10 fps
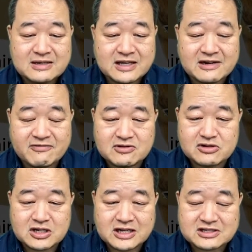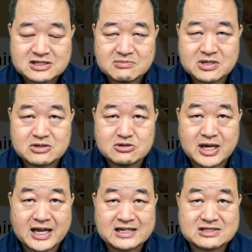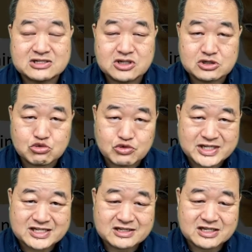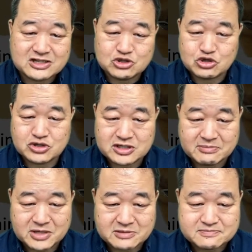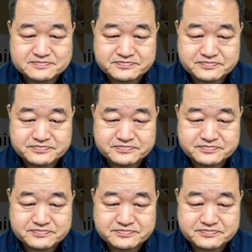that if you're looking at someone who has just recently injured something,